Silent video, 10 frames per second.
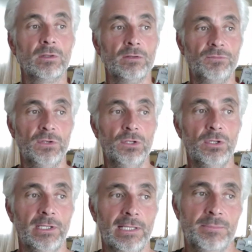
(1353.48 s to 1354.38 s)
if you look
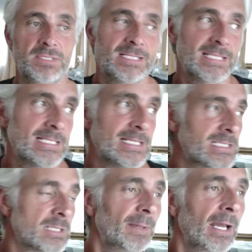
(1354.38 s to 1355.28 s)
at them
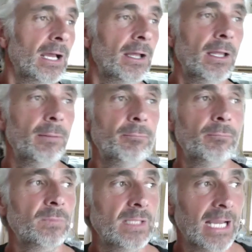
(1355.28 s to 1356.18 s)
statistics about um,
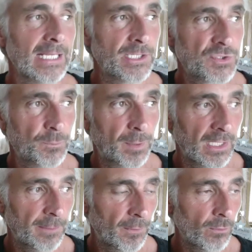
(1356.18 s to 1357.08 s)
the age of
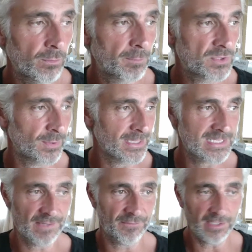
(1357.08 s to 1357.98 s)
people between
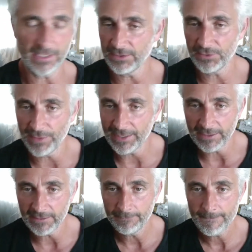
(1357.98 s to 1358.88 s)
70 and
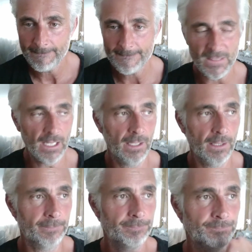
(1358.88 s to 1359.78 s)
90
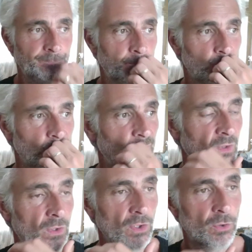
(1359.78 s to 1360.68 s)
um,
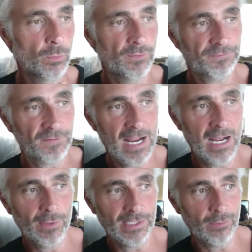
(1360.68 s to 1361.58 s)
who were
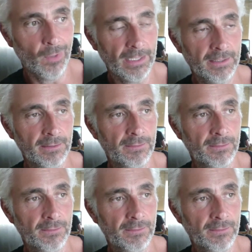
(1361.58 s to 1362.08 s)
frail anyway,